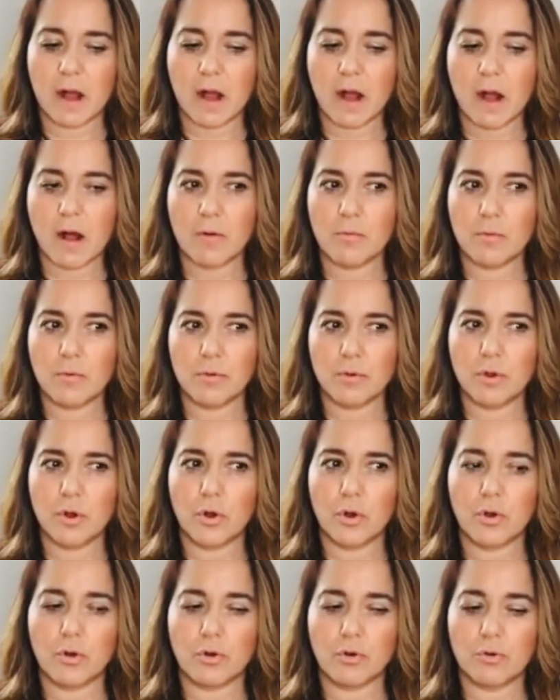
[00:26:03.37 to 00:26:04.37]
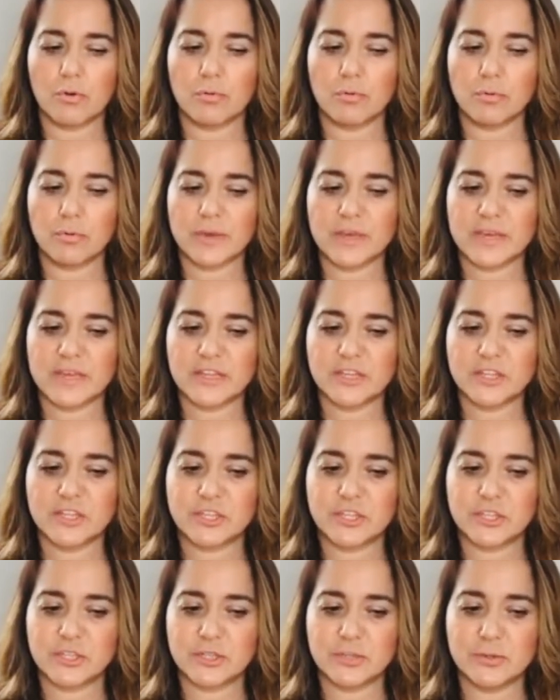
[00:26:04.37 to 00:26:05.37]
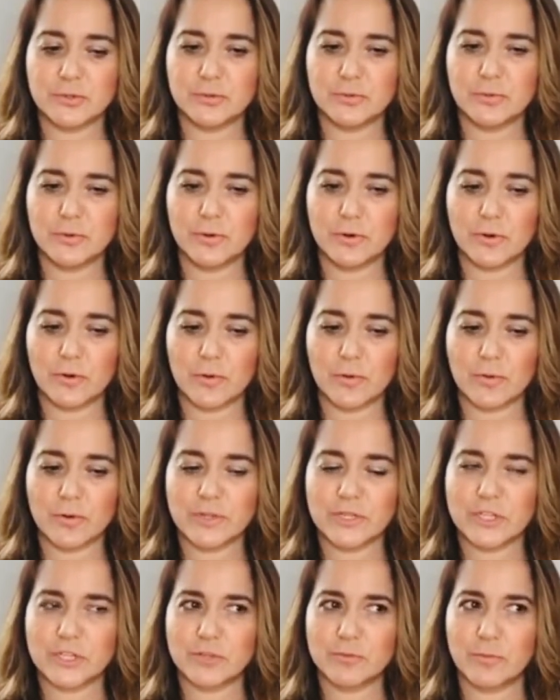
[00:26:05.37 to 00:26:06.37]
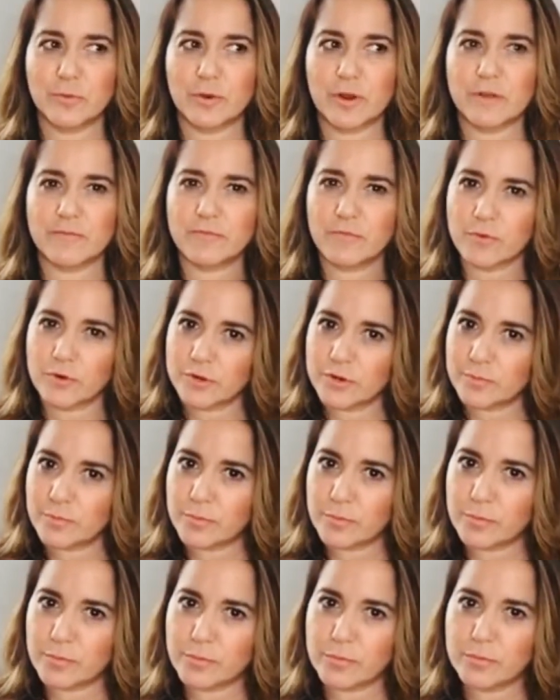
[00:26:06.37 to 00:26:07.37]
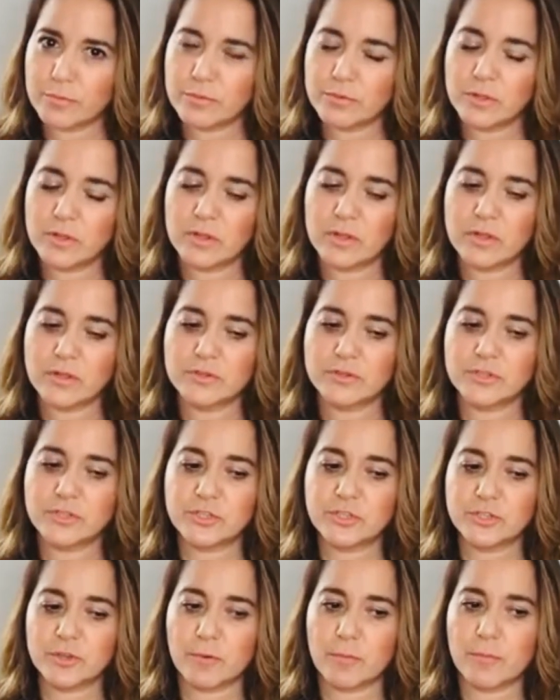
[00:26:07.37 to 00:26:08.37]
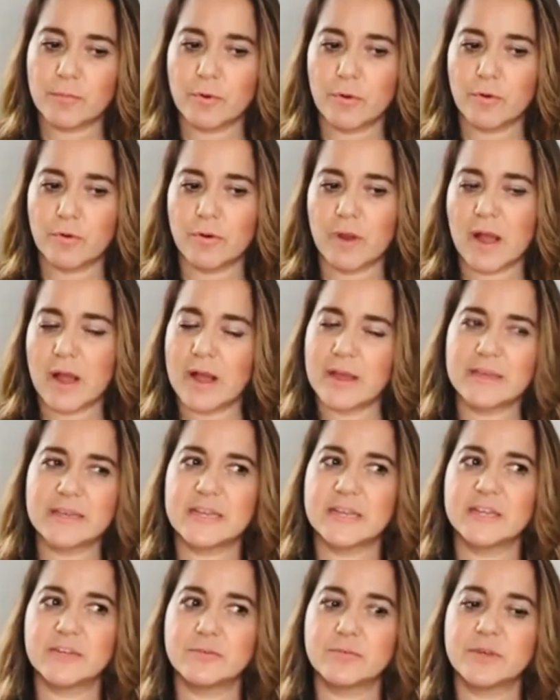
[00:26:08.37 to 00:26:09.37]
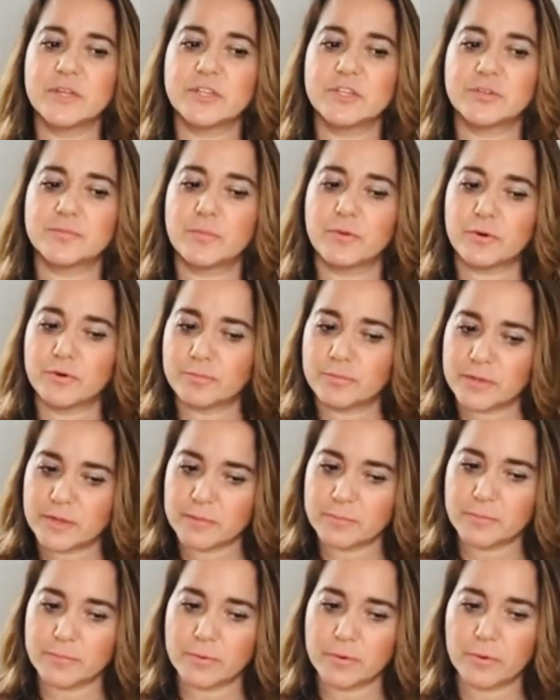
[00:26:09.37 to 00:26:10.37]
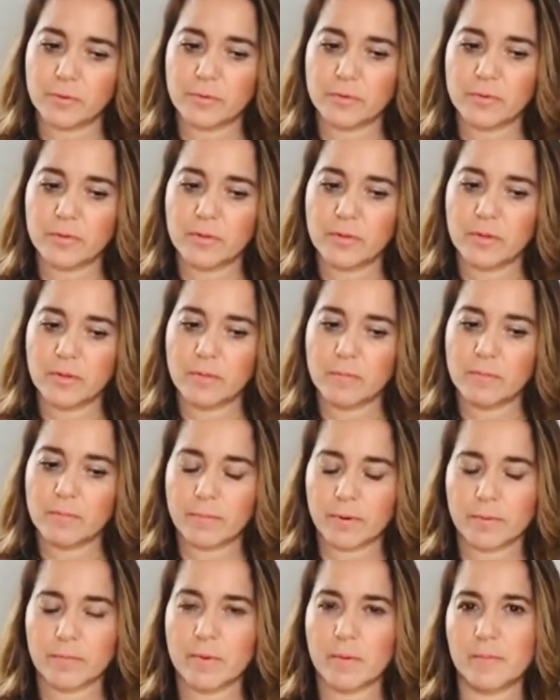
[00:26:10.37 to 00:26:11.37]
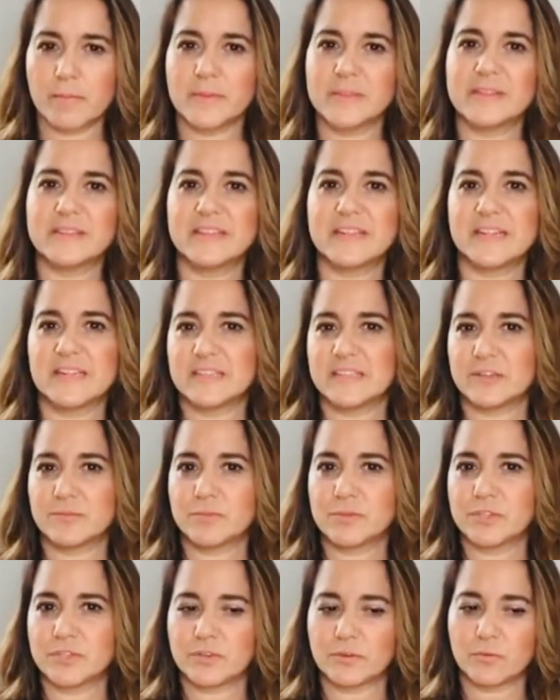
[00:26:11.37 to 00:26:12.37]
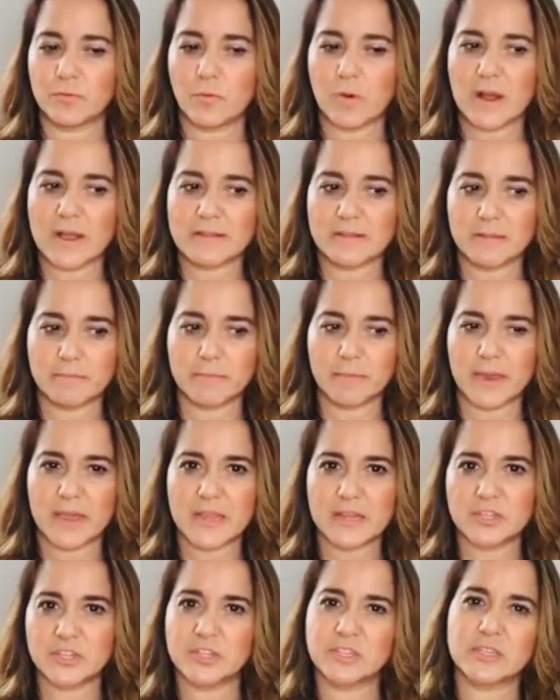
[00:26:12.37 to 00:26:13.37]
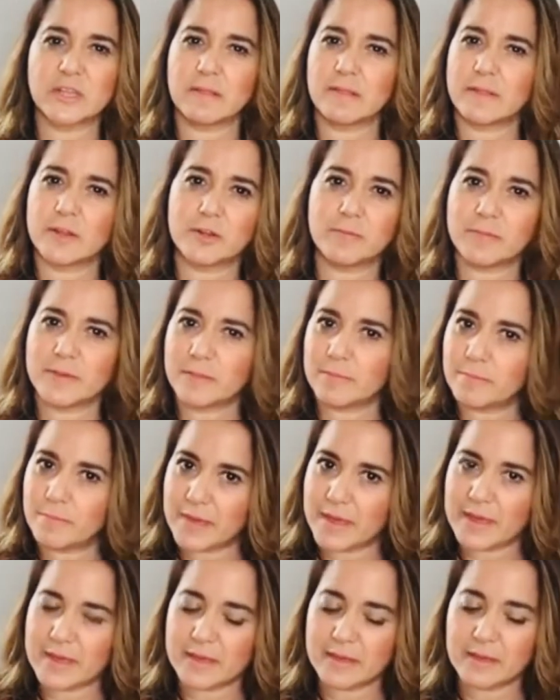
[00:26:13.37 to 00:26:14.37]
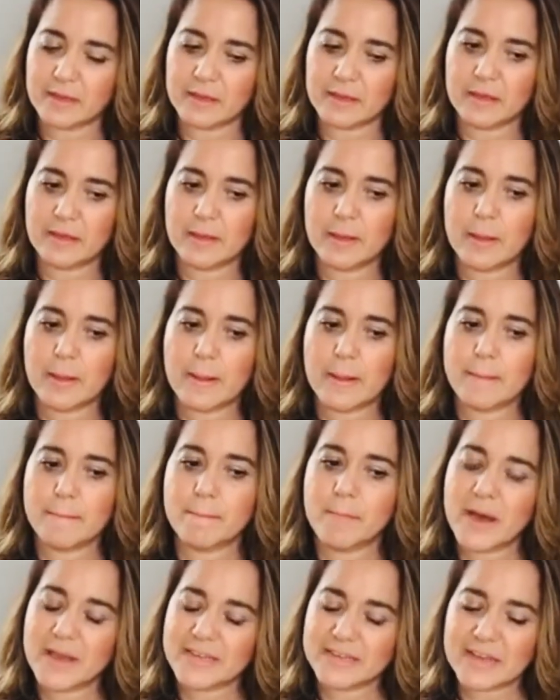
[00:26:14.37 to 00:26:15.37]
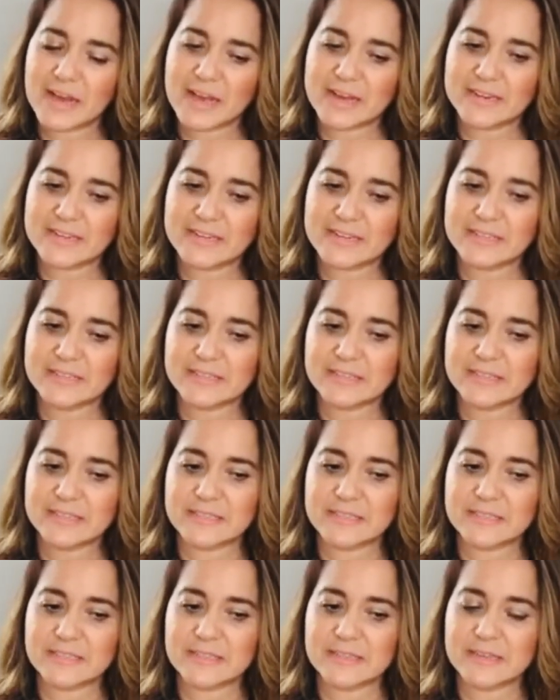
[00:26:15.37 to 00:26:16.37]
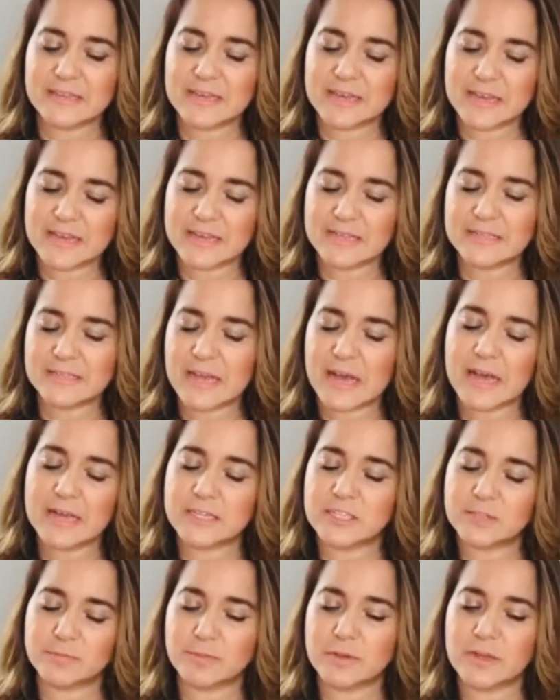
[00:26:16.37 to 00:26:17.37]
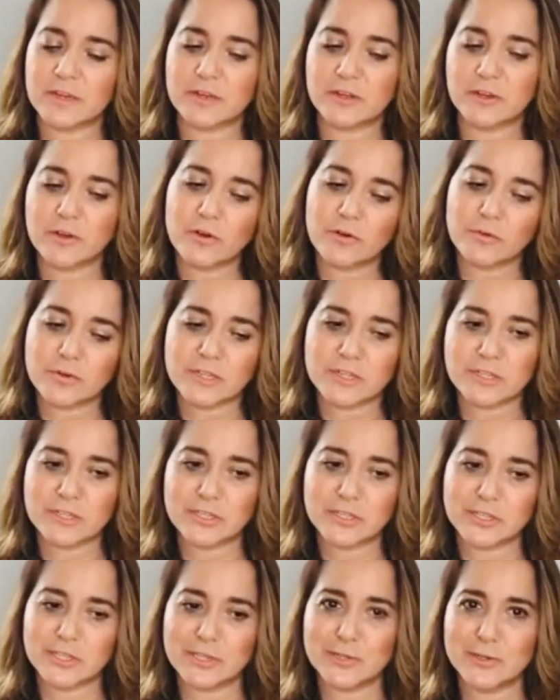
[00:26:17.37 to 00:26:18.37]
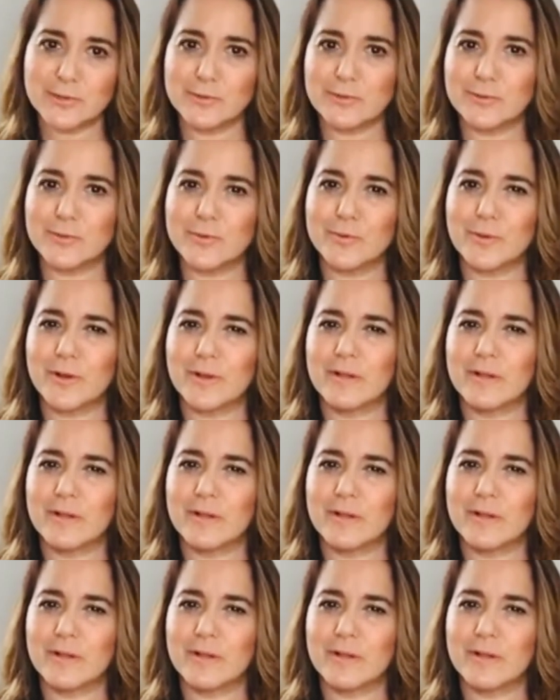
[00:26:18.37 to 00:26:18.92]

I will go into go into more affordable so more I can reach more people. Probably there is a reason why the page is a little bit big. My guidance it has been going to